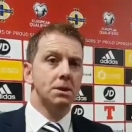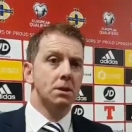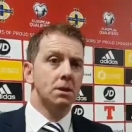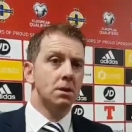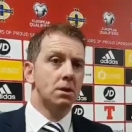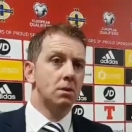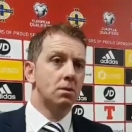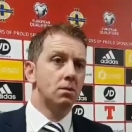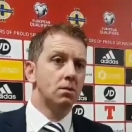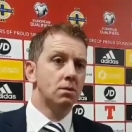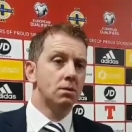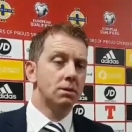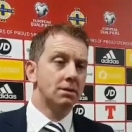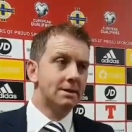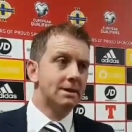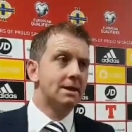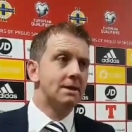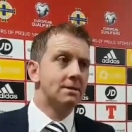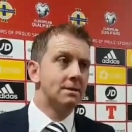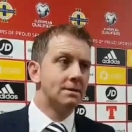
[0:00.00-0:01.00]
you know
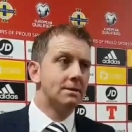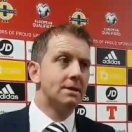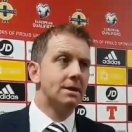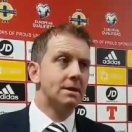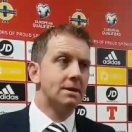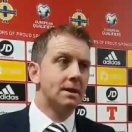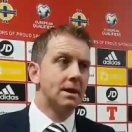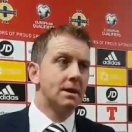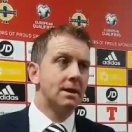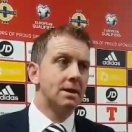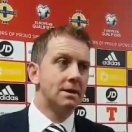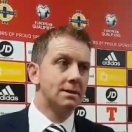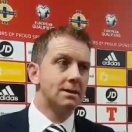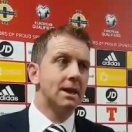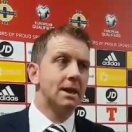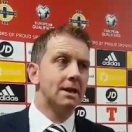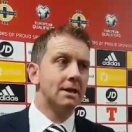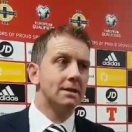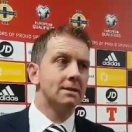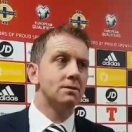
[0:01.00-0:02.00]
the seasons he, he's
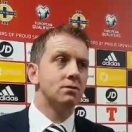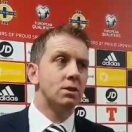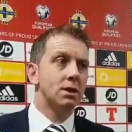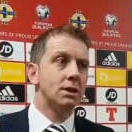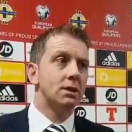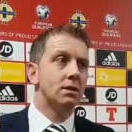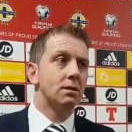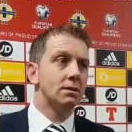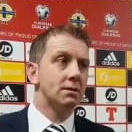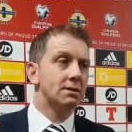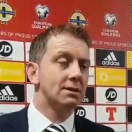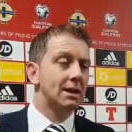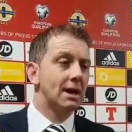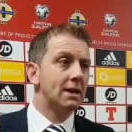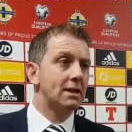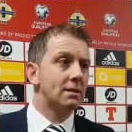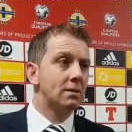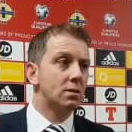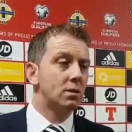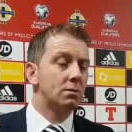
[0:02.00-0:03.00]
had is really going to
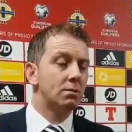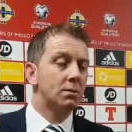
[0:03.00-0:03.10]
stand